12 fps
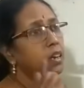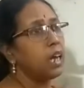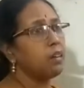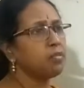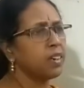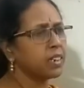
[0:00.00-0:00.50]

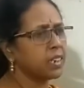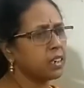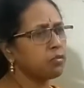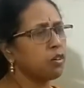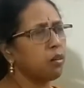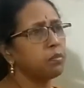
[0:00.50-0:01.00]

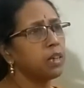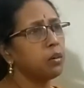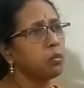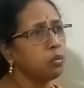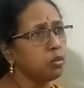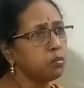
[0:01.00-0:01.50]
affected from their
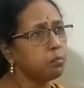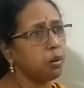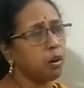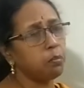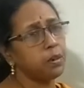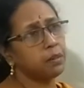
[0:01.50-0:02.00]
own
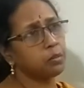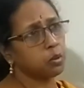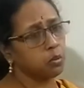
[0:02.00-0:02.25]
problems,